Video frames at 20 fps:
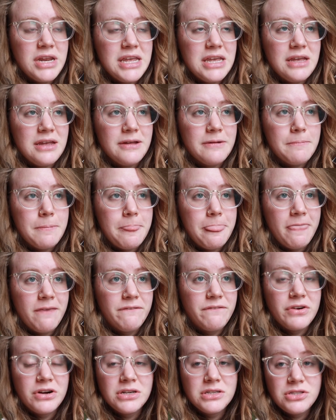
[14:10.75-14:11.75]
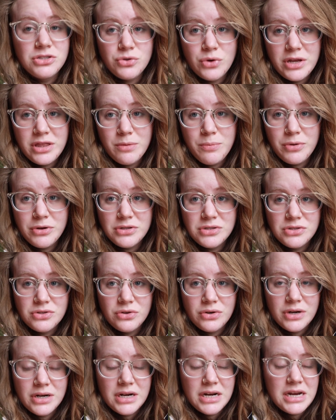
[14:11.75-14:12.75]
he first joined the
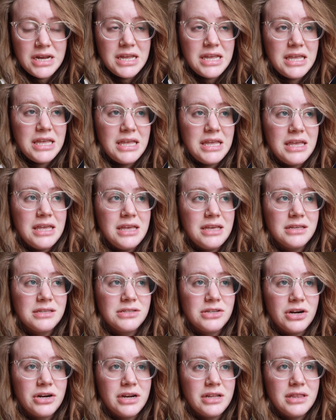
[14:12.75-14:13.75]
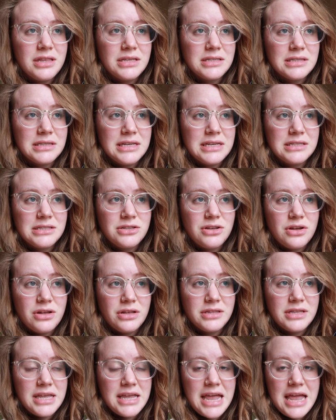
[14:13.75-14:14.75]
bookstore, he started this list
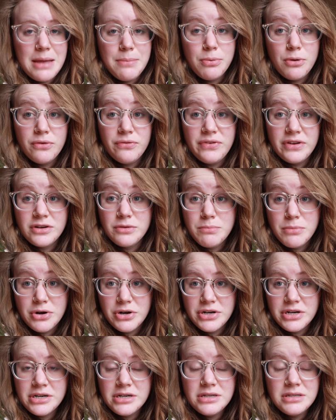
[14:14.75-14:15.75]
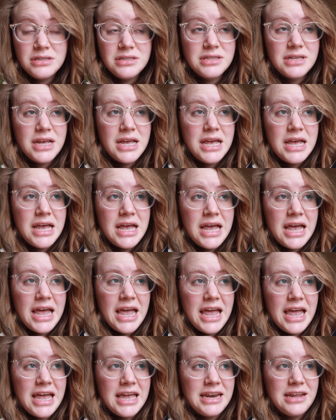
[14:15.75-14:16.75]
called the 8 Perfect Murders,
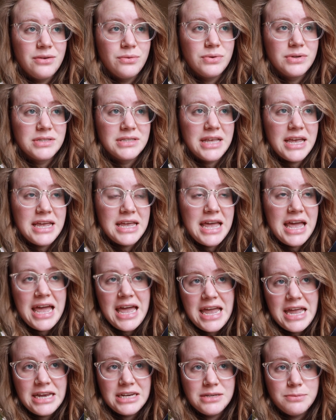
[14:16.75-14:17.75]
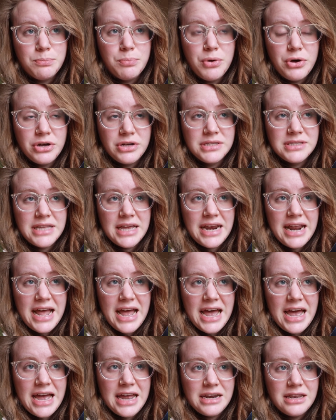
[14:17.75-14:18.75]
and it was like 8 books that
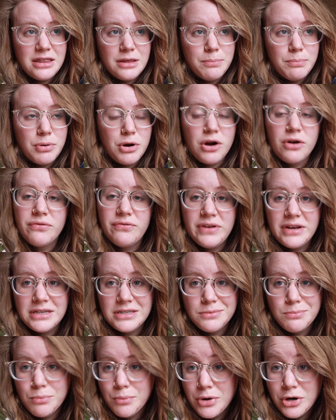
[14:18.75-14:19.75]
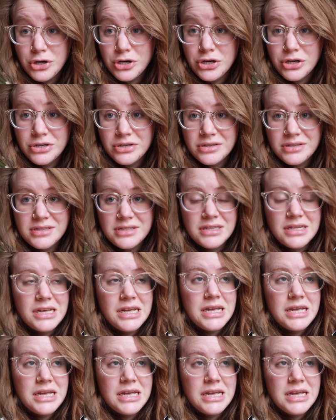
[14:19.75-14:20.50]
had the perfect murders